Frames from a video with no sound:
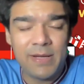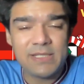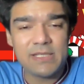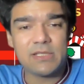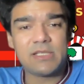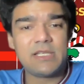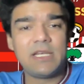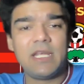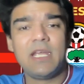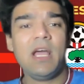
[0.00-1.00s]
Manchester
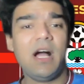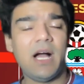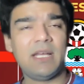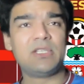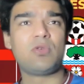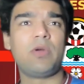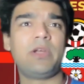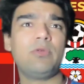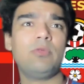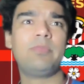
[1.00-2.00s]
City. Haaland
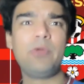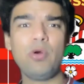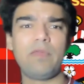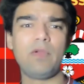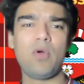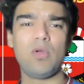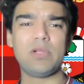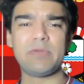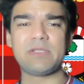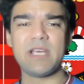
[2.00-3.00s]
scoring 2 beautiful
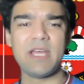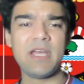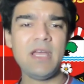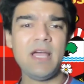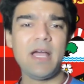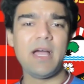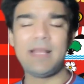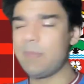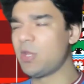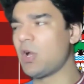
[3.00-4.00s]
goals, I would say.
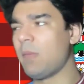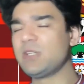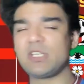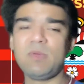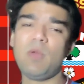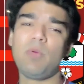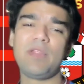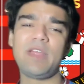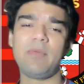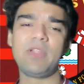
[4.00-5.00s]
Let me in the comment section below, what do
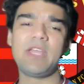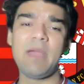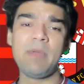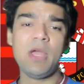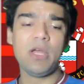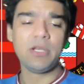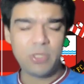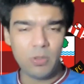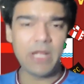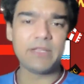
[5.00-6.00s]
you think of the game?
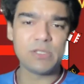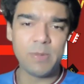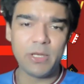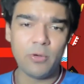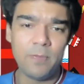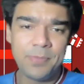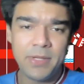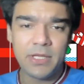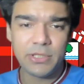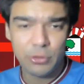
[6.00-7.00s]
Do like this video,
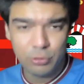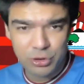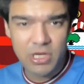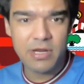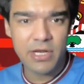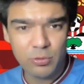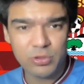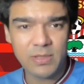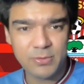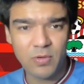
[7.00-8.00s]
do share, and do
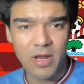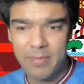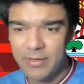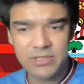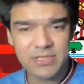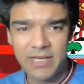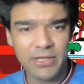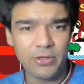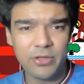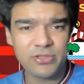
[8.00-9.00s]
subscribe, and send
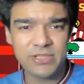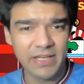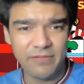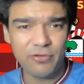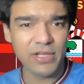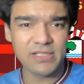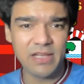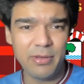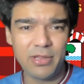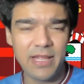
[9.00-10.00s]
it to your City friends.
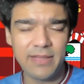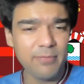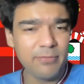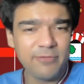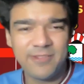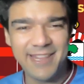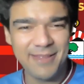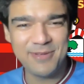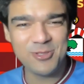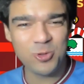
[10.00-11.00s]
Let
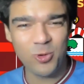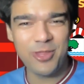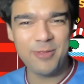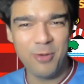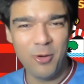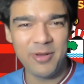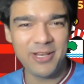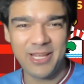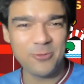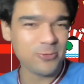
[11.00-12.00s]
them enjoy the
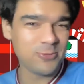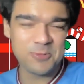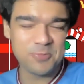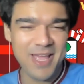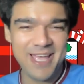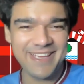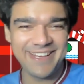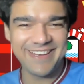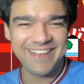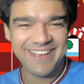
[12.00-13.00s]
moment, like who's back,
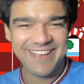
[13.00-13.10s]
and